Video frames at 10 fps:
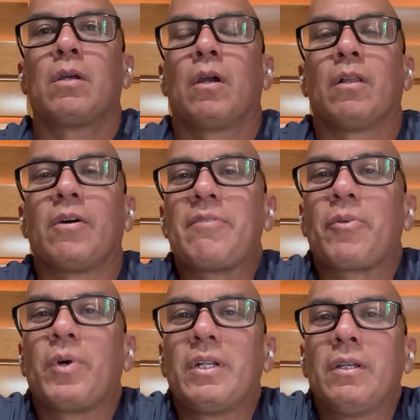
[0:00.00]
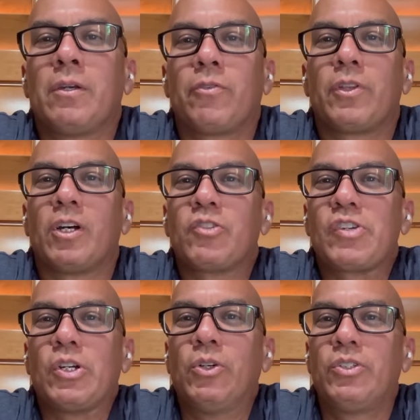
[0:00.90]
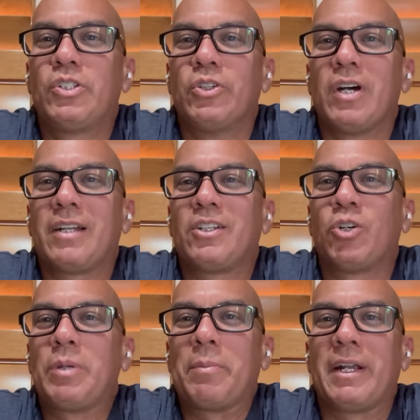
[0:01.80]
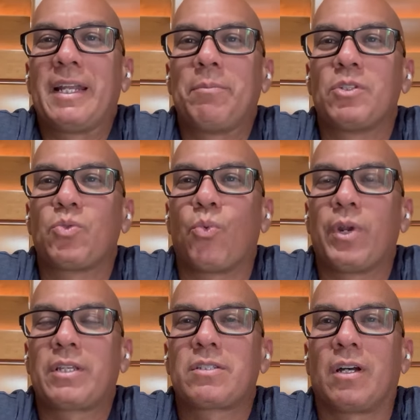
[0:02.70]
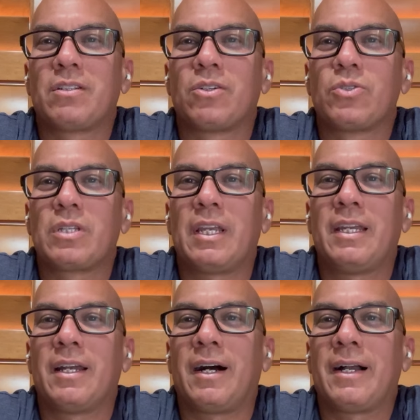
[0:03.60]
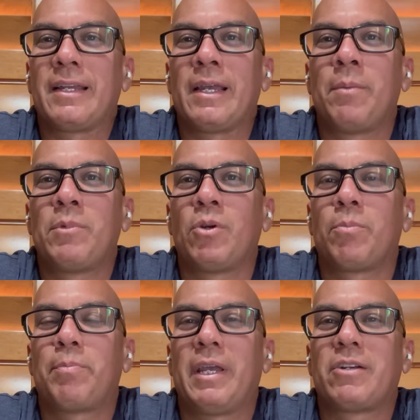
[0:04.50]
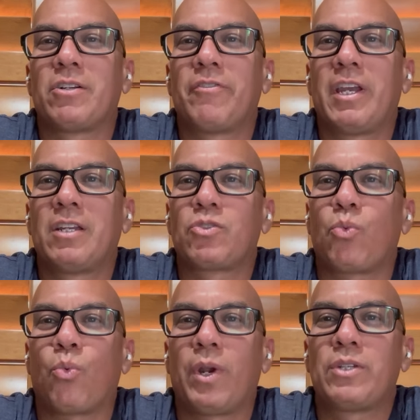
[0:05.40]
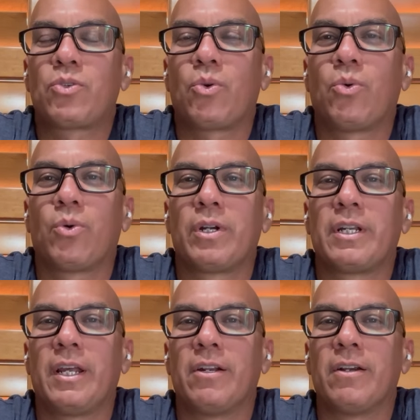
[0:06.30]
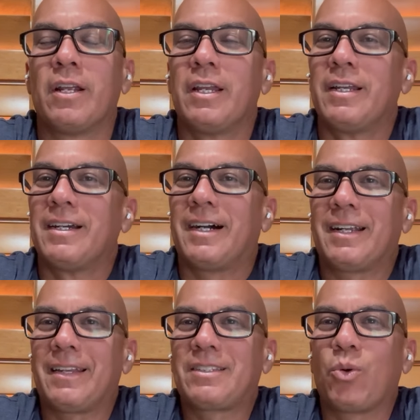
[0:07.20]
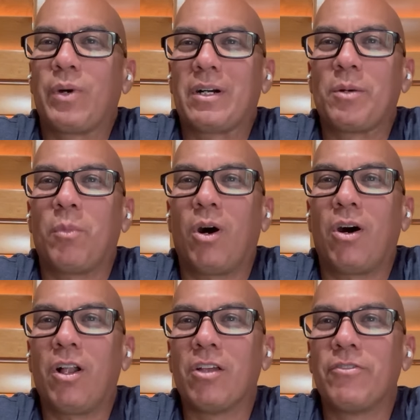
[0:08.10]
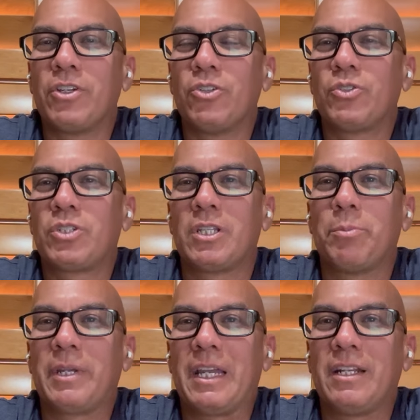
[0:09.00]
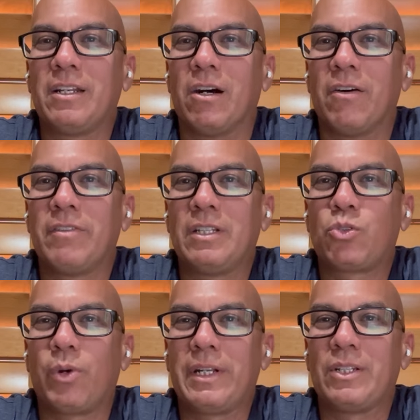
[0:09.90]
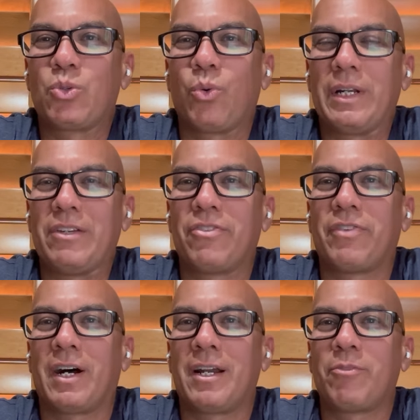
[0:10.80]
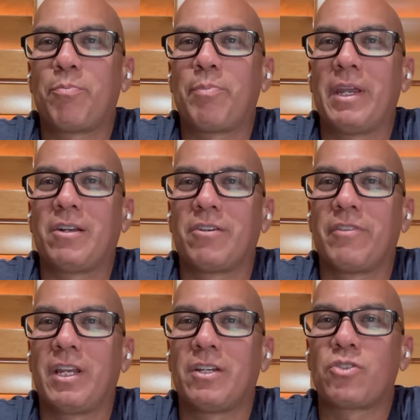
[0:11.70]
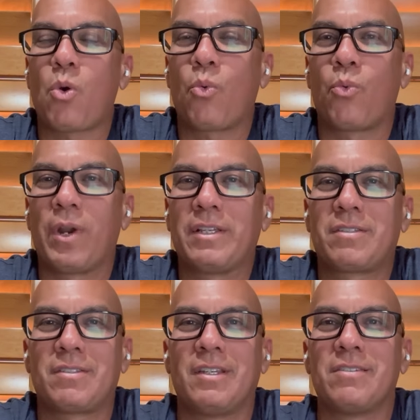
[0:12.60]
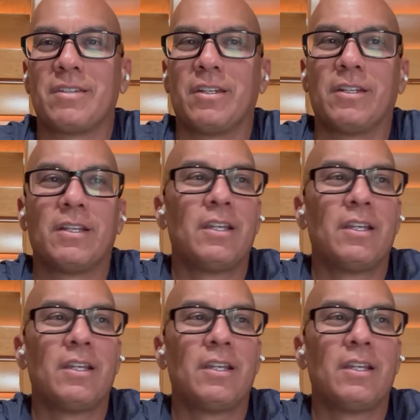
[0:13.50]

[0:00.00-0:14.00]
Hello, everyone. For those of you who do not know me, my name is Rick Santos, and I am your Baker to Vegas race coordinator. I'd like to welcome all of you to the beginning of the 2025 Baker to Vegas race season.